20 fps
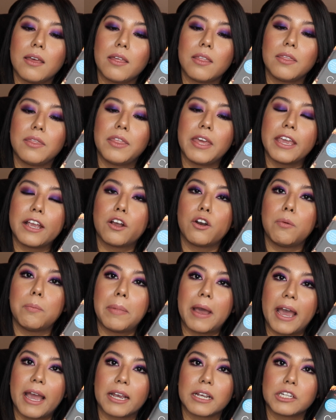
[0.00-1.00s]
they go
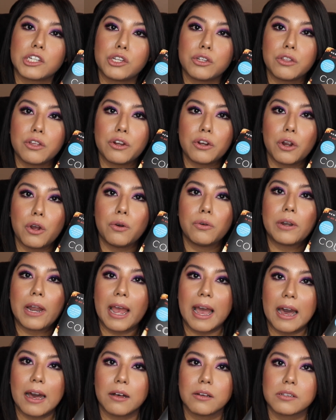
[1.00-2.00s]
back to their own
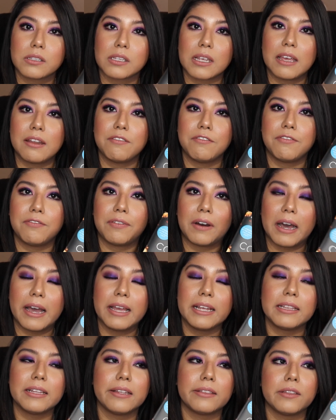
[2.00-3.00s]
house and
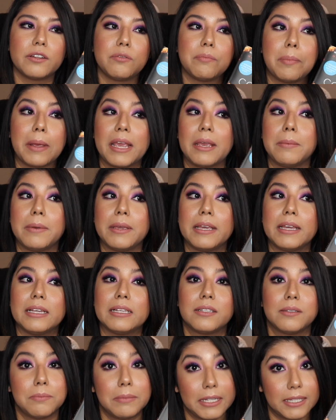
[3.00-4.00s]
find that their baby
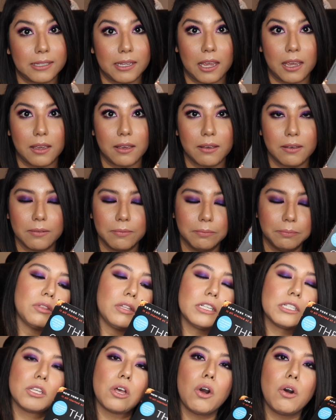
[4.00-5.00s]
is missing.
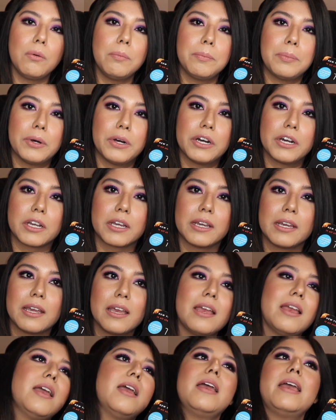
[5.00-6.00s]
This whole book
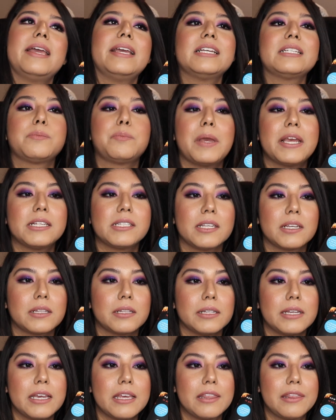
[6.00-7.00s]
is
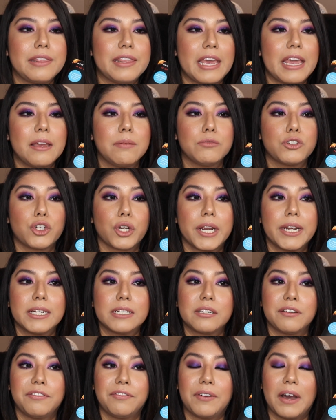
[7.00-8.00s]
basically them trying
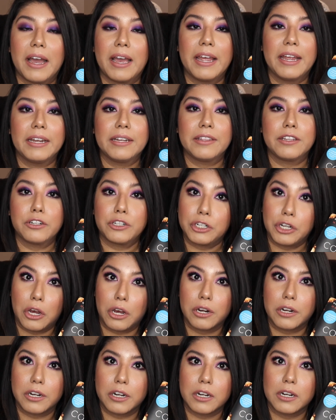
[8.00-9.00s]
to find their
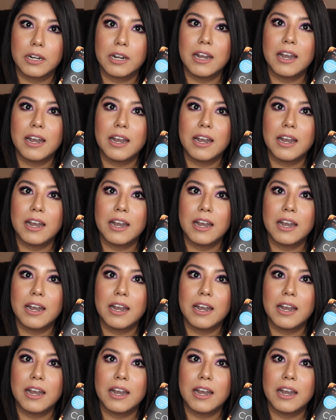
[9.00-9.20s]
daughter.